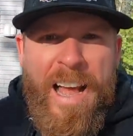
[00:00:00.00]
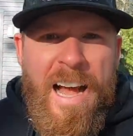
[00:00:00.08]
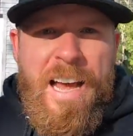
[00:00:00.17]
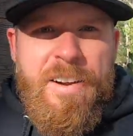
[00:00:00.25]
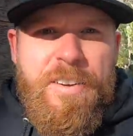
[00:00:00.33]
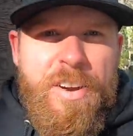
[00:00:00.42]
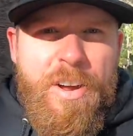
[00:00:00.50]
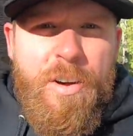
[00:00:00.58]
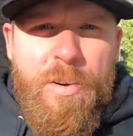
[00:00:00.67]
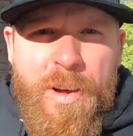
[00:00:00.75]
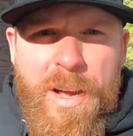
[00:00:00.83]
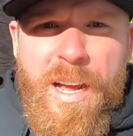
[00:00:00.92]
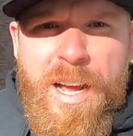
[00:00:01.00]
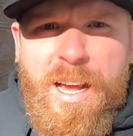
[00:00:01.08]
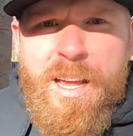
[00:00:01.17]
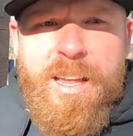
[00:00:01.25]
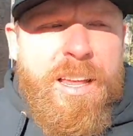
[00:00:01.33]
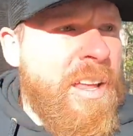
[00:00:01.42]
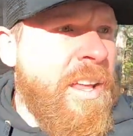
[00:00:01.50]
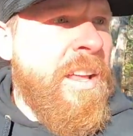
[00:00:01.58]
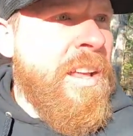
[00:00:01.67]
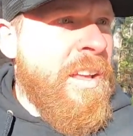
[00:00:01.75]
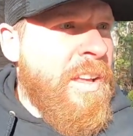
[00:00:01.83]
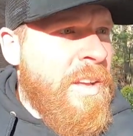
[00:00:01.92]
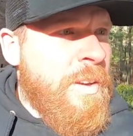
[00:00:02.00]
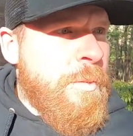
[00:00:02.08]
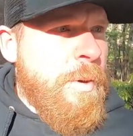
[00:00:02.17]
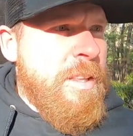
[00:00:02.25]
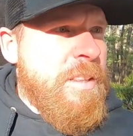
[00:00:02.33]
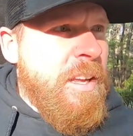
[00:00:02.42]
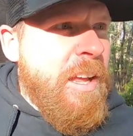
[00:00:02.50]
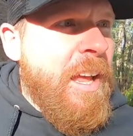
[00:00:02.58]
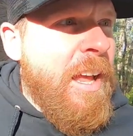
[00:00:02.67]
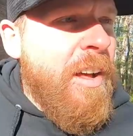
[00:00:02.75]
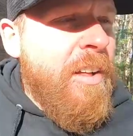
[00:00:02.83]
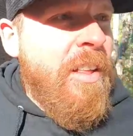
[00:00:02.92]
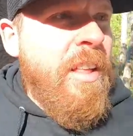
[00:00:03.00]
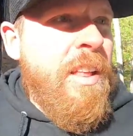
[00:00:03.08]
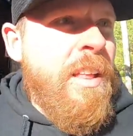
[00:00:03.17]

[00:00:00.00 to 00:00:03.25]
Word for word: I don't know uh, what the hell.